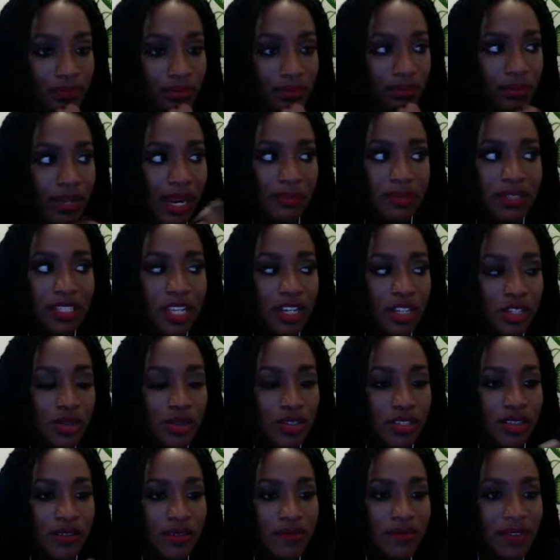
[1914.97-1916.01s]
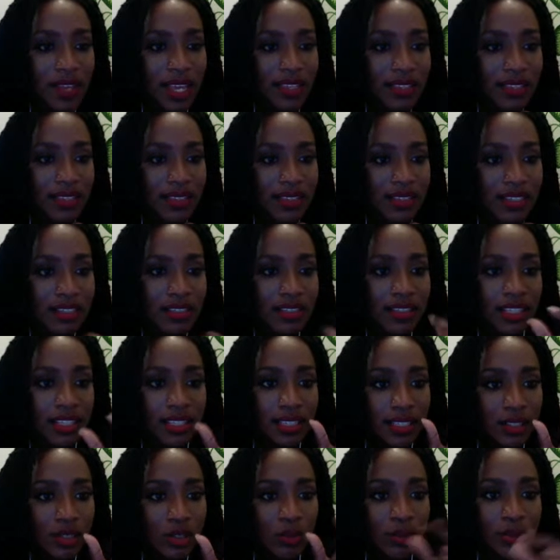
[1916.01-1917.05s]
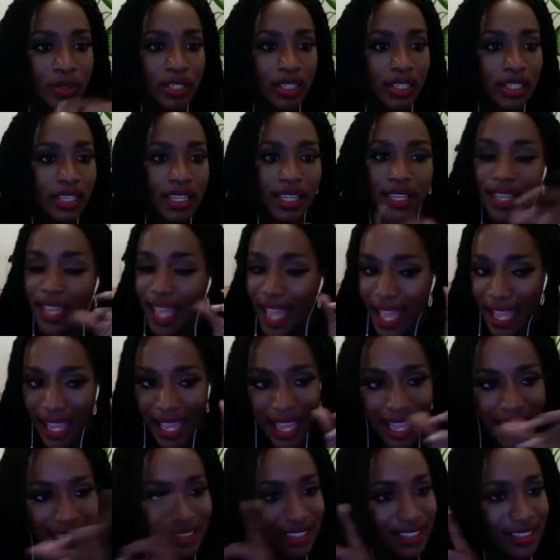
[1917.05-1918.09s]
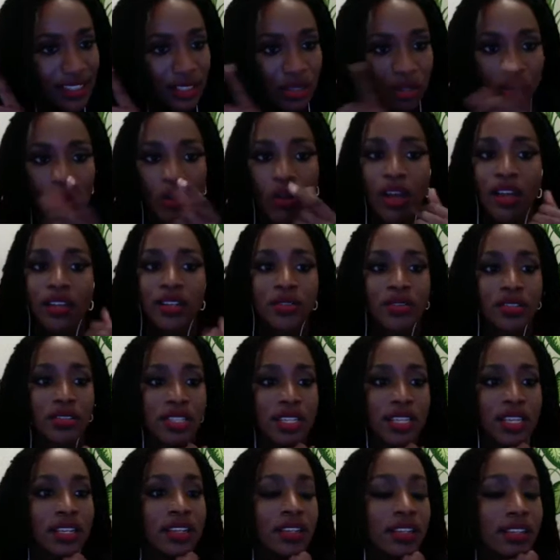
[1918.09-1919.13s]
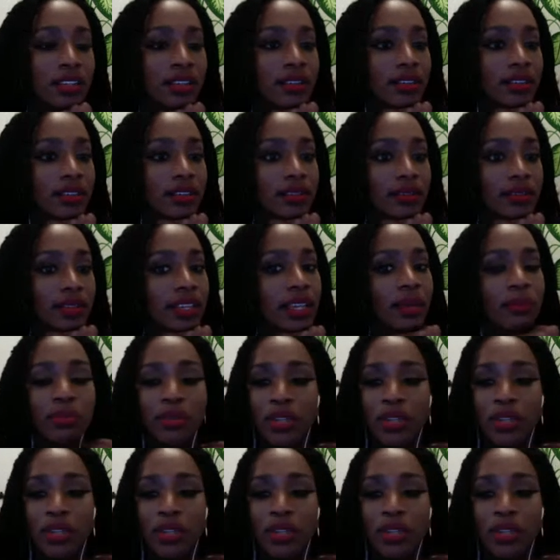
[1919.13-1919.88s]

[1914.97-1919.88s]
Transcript: But I'm telling you to invest just a little bit. I still don't understand it. It